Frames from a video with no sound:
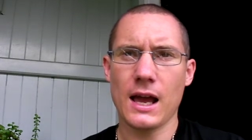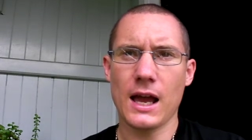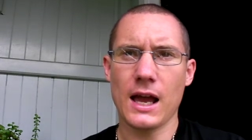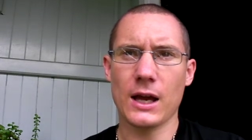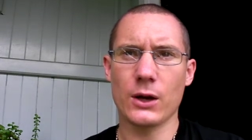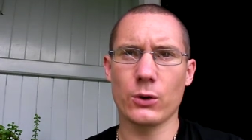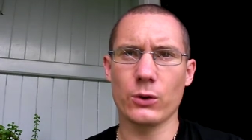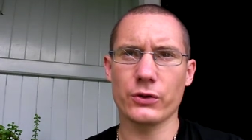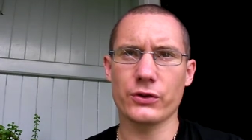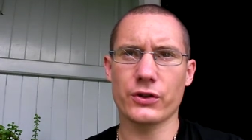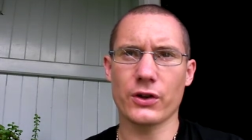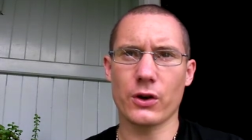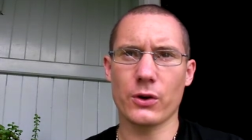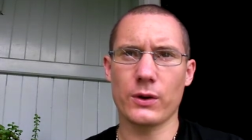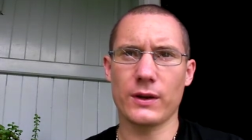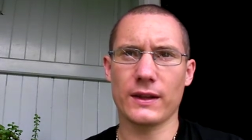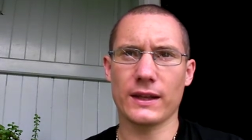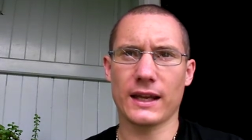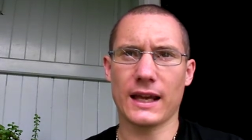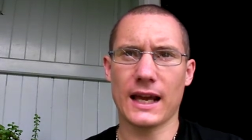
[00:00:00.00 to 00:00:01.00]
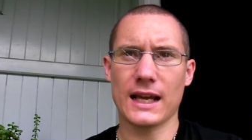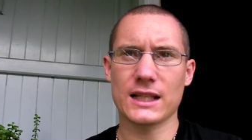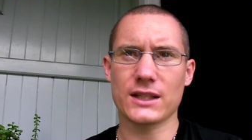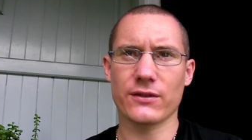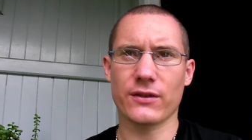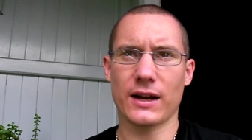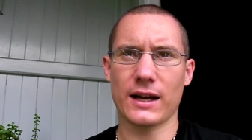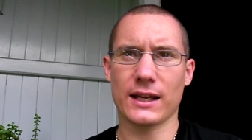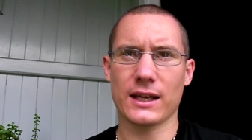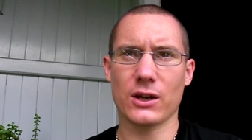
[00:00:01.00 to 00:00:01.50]
And also, in the case
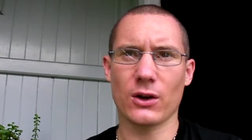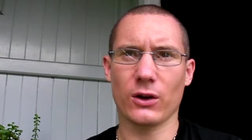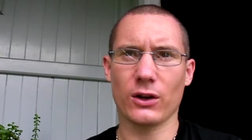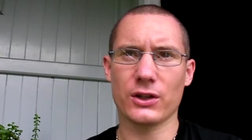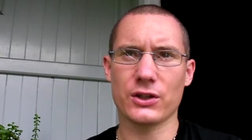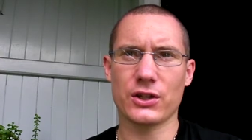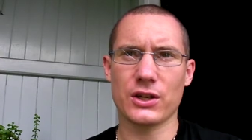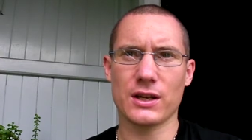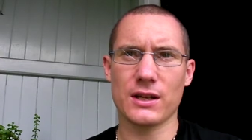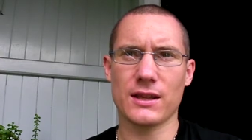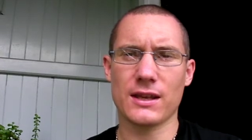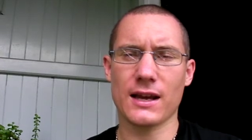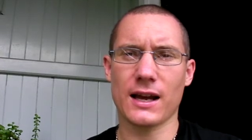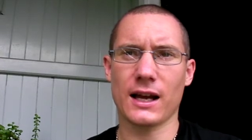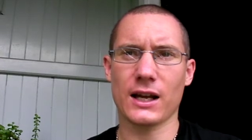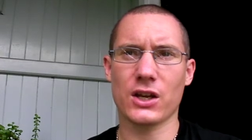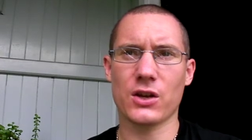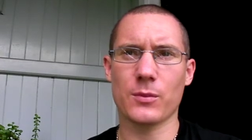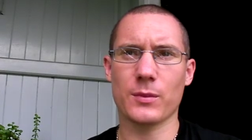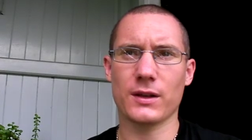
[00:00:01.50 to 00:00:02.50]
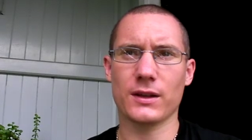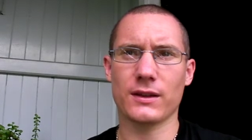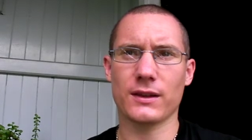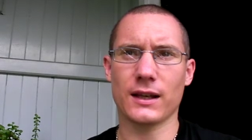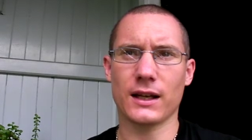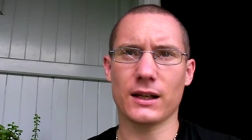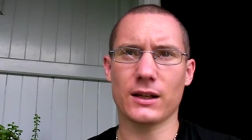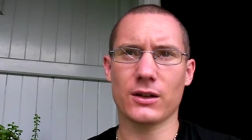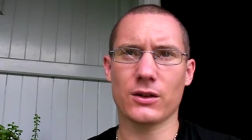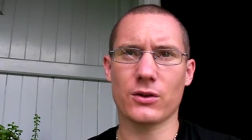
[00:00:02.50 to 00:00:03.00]
of archaeology, the argument
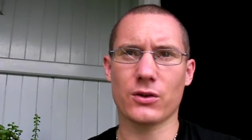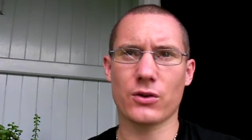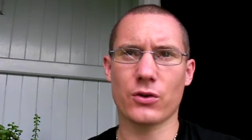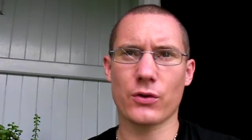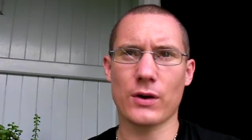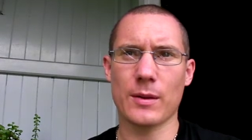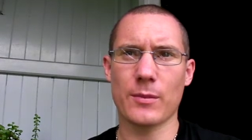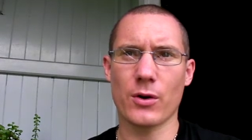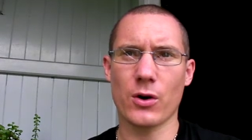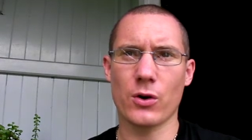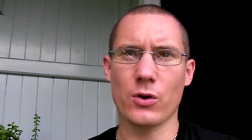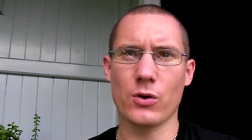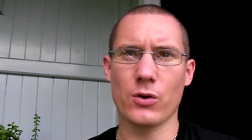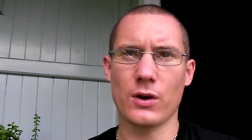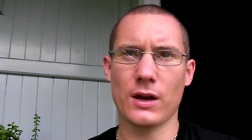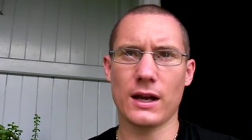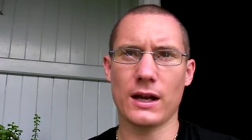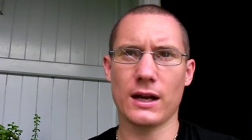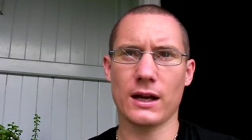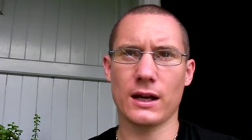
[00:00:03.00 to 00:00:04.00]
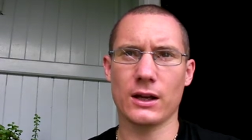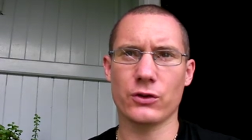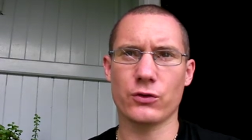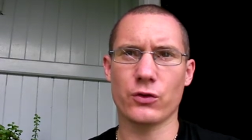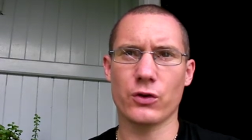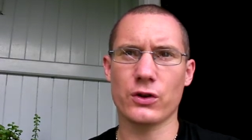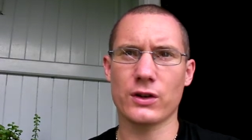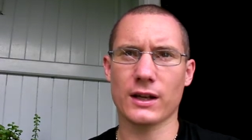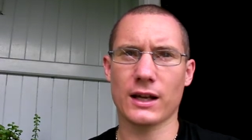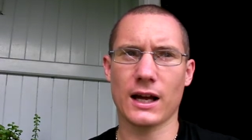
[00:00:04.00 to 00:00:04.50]
that Cremo, uh,
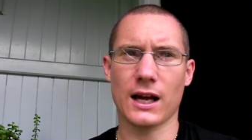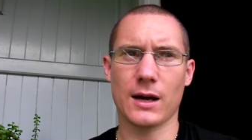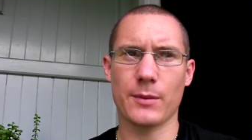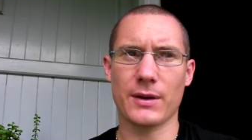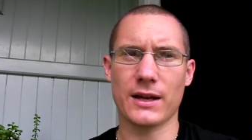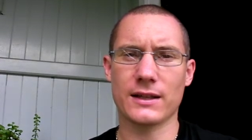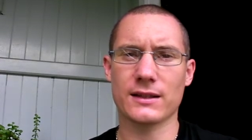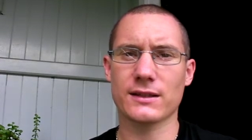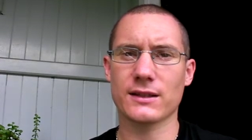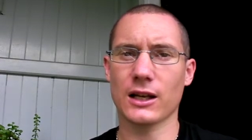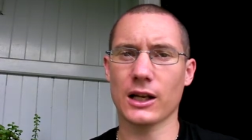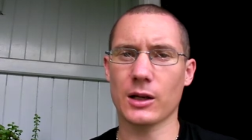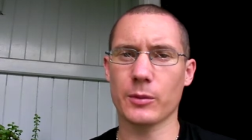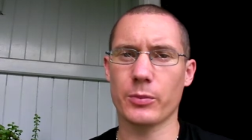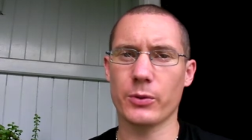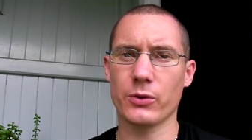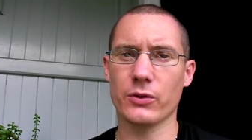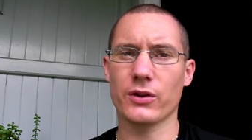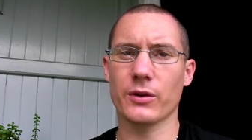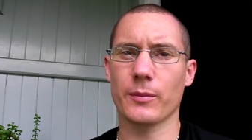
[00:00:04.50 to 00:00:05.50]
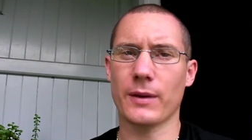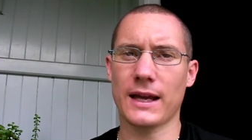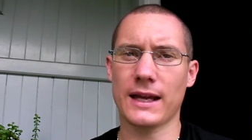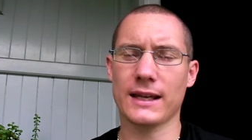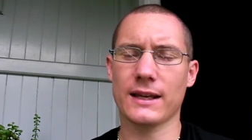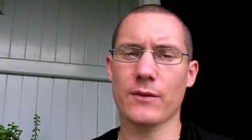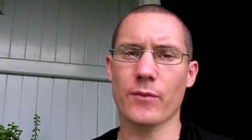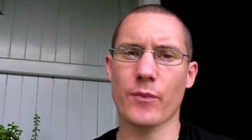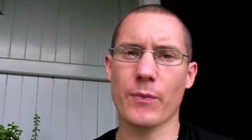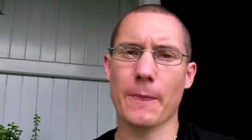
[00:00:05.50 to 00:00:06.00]
Drutakarma, and Sadaputa
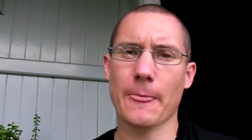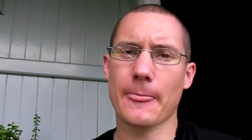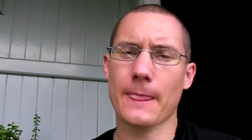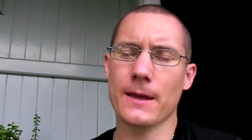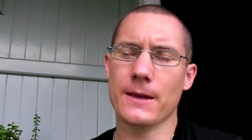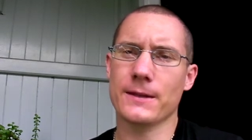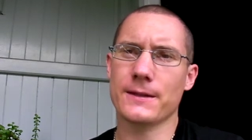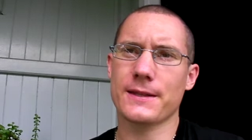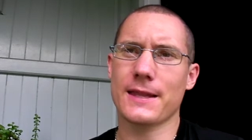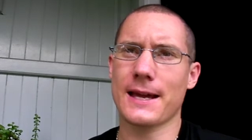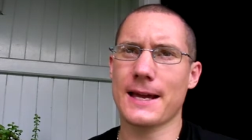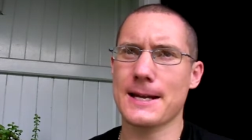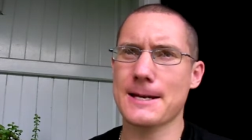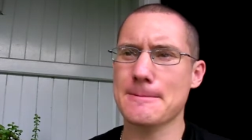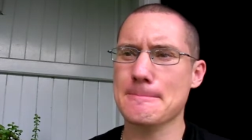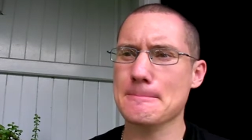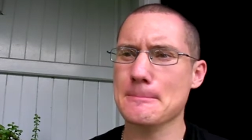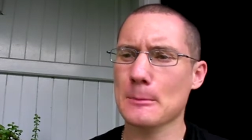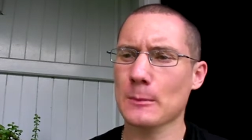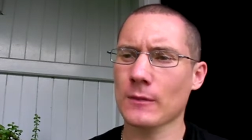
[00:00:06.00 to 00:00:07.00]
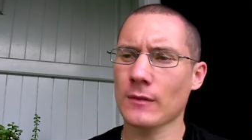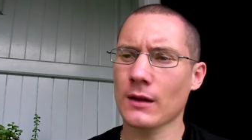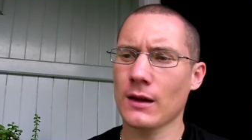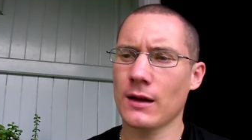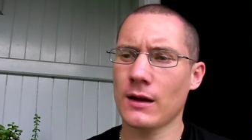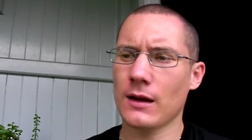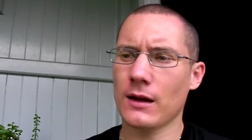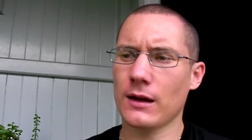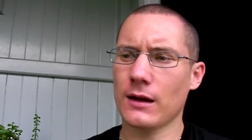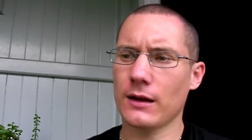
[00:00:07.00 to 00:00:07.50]
make is that
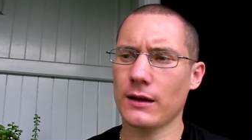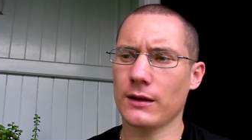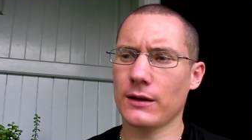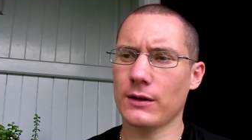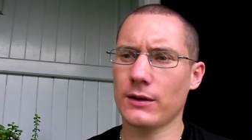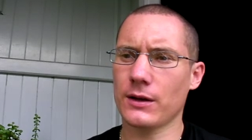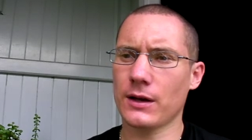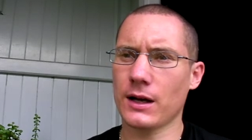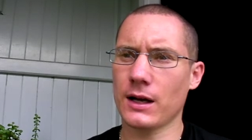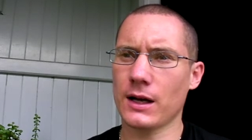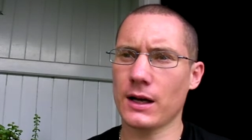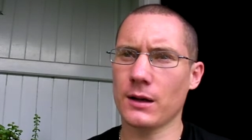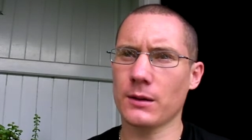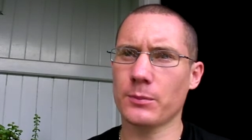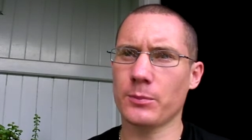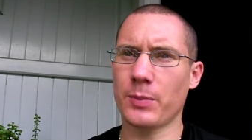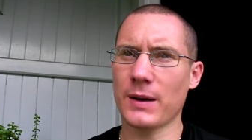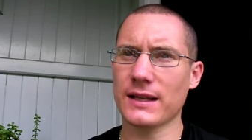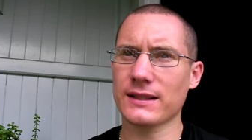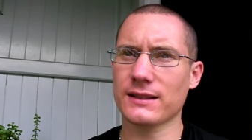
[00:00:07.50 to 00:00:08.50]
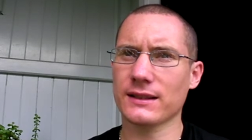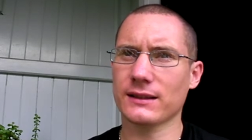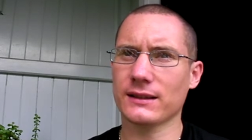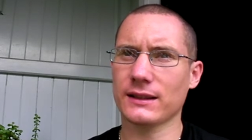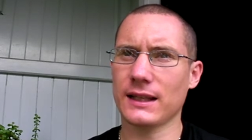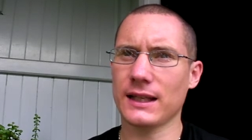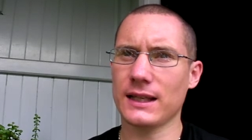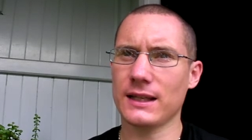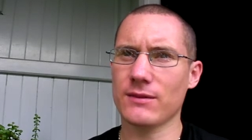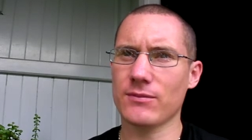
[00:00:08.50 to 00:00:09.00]
uh,
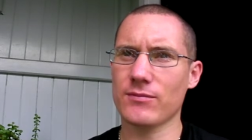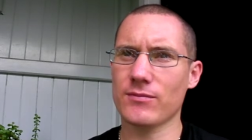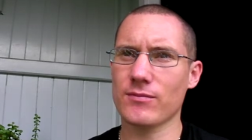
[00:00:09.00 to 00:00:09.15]
basically